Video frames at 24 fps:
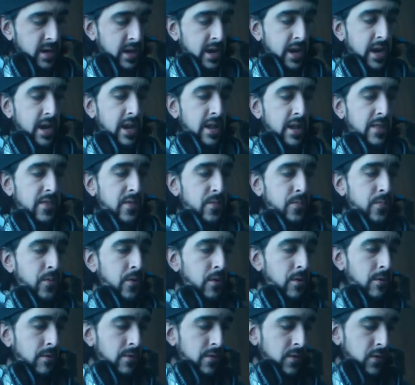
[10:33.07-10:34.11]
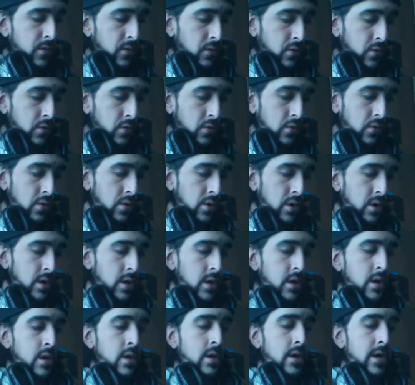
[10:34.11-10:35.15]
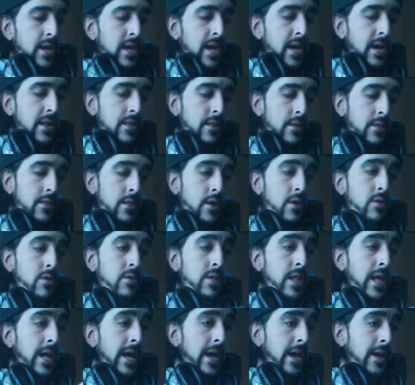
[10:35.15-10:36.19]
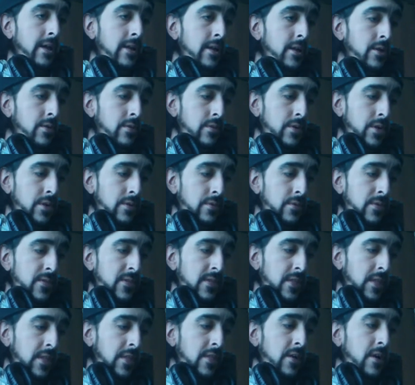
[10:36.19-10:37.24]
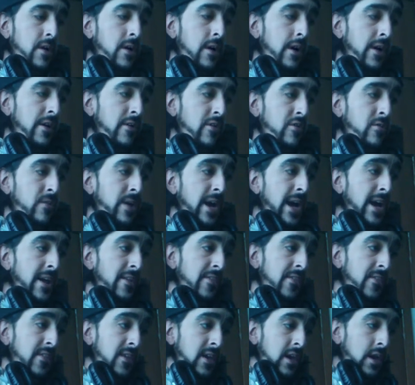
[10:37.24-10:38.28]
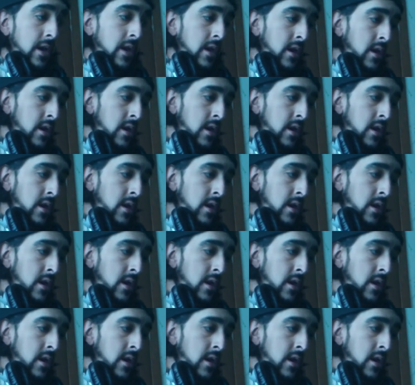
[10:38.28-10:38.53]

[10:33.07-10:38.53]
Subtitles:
And it's important to, again, low light. You don't have to do this in dark because you got to see.